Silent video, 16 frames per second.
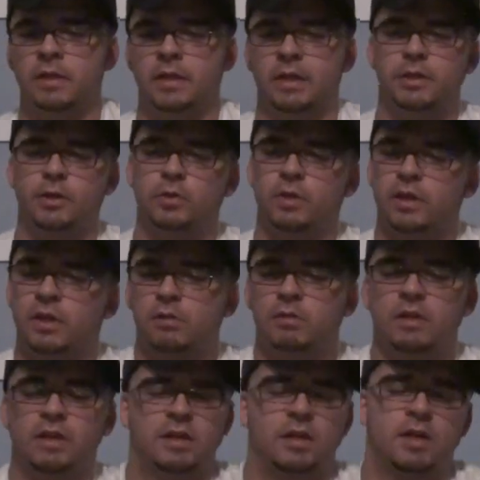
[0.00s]
and you can
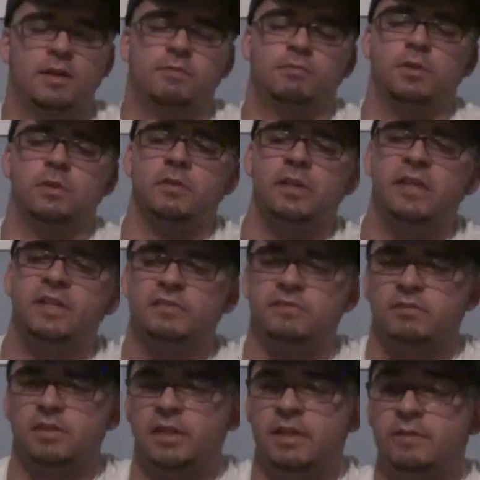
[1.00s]
clean it off real
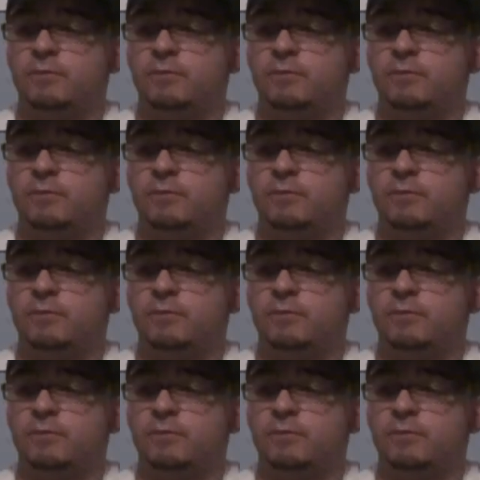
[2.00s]
easily.